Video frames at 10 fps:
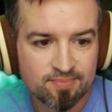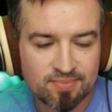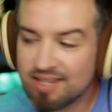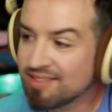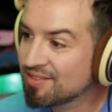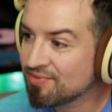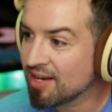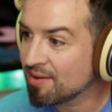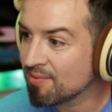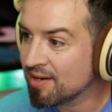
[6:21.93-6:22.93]
That's
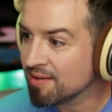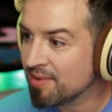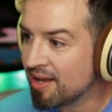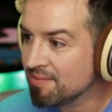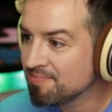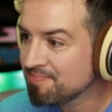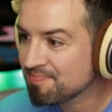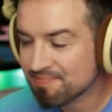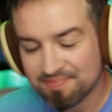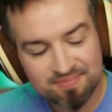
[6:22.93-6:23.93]
fucking weird, man.
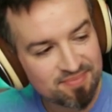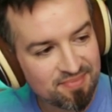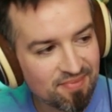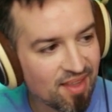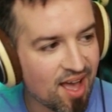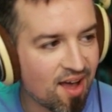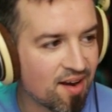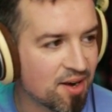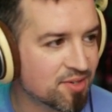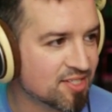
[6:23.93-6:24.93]
I don't
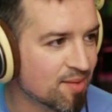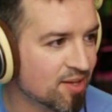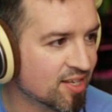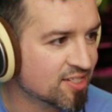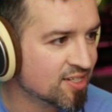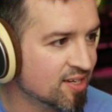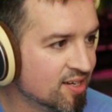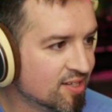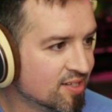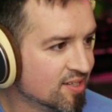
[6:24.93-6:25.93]
even know what to say about that shit.
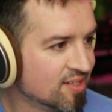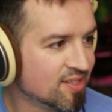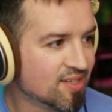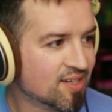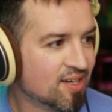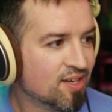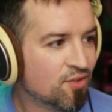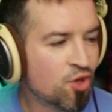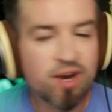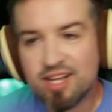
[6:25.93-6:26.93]

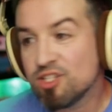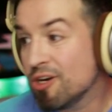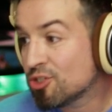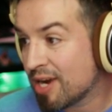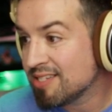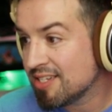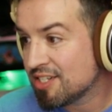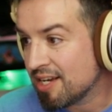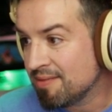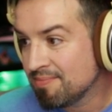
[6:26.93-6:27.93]
There is no
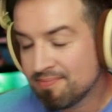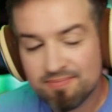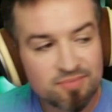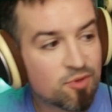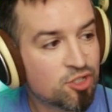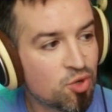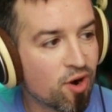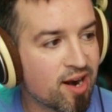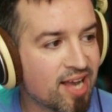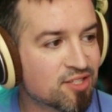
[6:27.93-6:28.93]
transition to
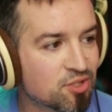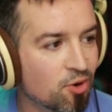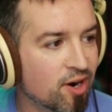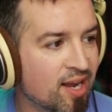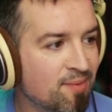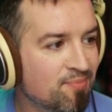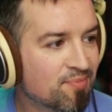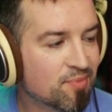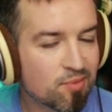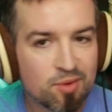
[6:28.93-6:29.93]
our next story,
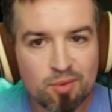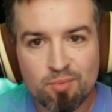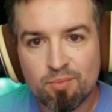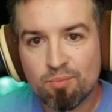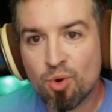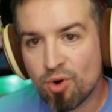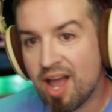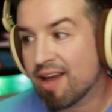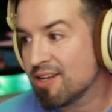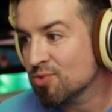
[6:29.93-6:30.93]
but we're
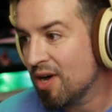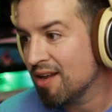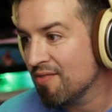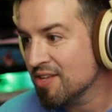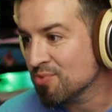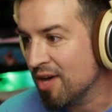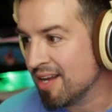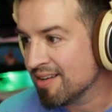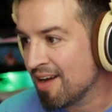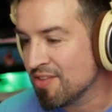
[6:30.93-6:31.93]
not going to dwell on this
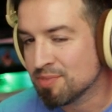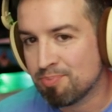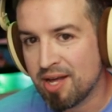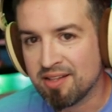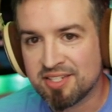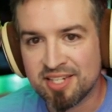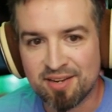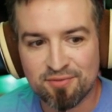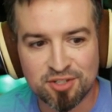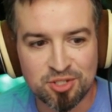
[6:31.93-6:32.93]
one, on this Belle
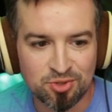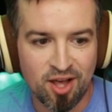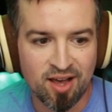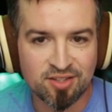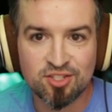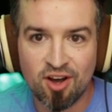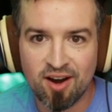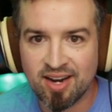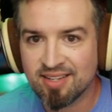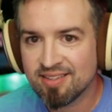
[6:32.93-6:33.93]
shit for too long.
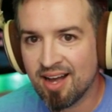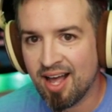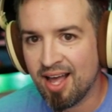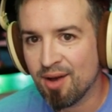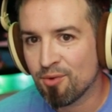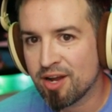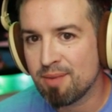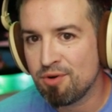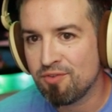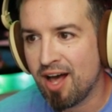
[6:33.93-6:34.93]
Sorry. Uh, we're going
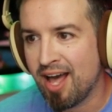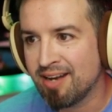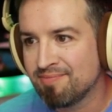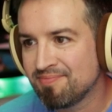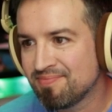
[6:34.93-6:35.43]
to move on.